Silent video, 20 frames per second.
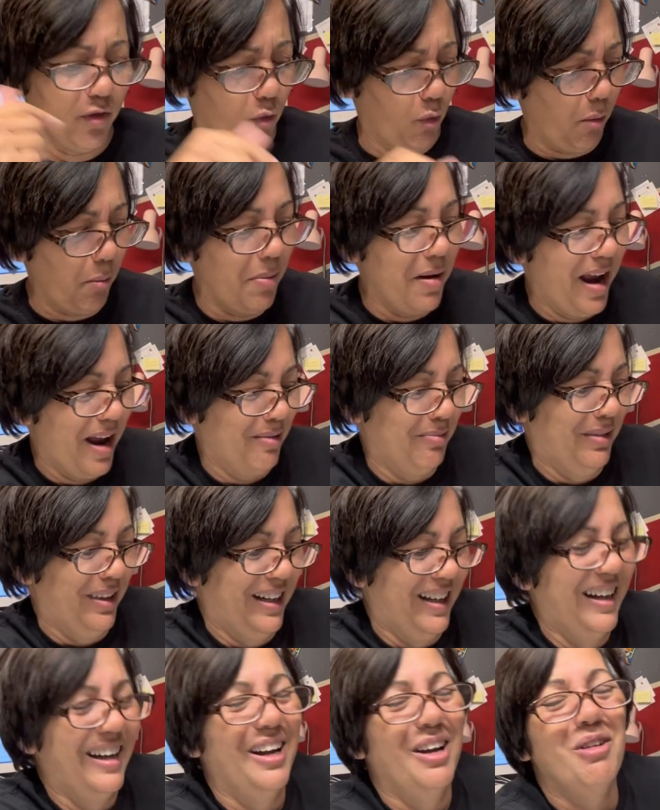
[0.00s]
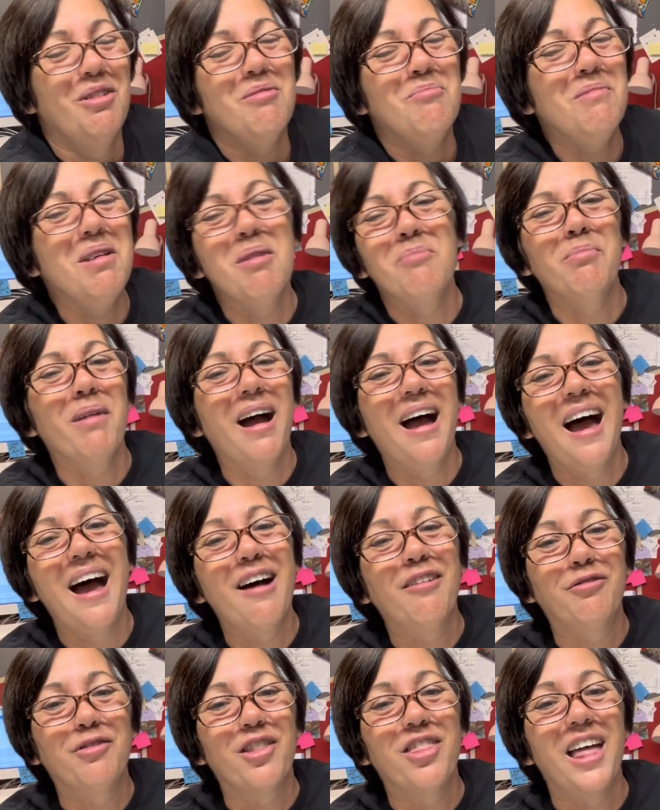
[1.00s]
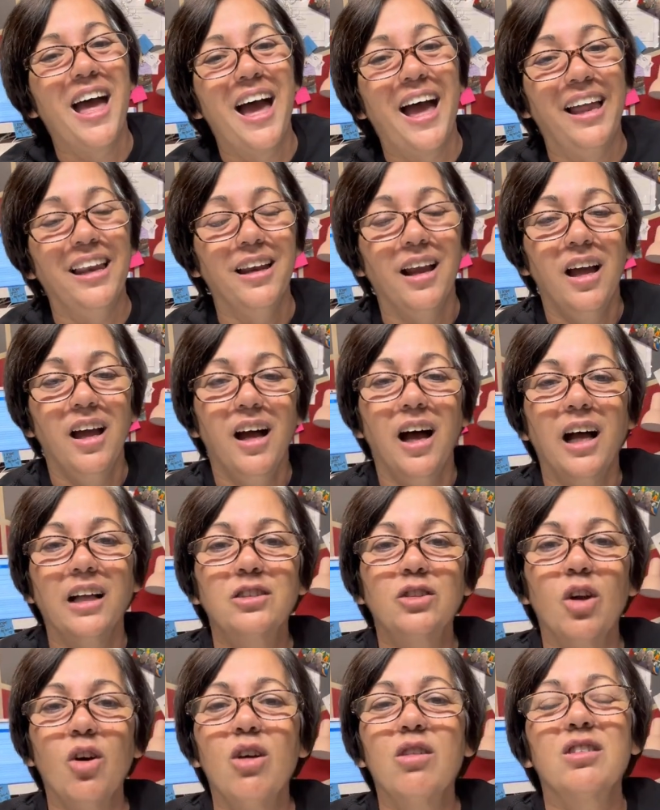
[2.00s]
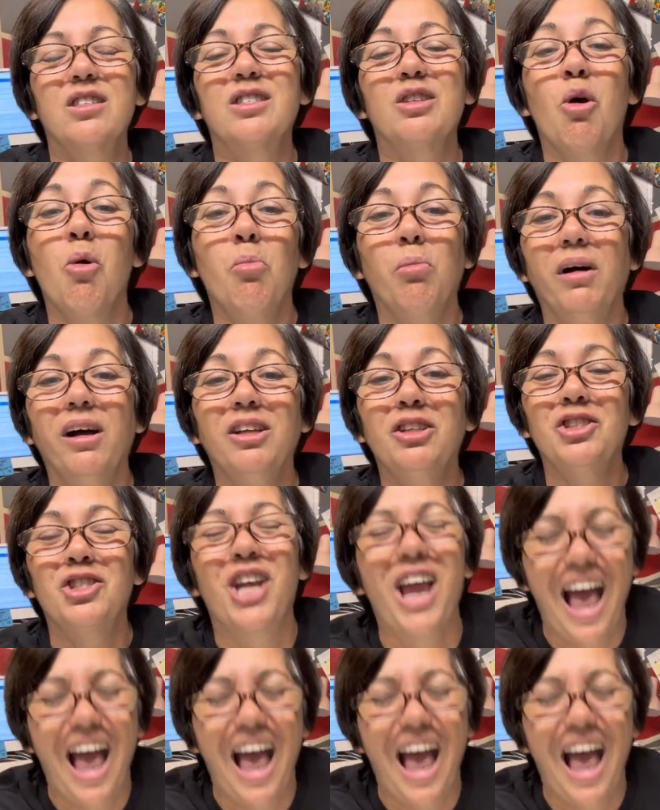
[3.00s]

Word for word: remember, remember half of that. I talk so much.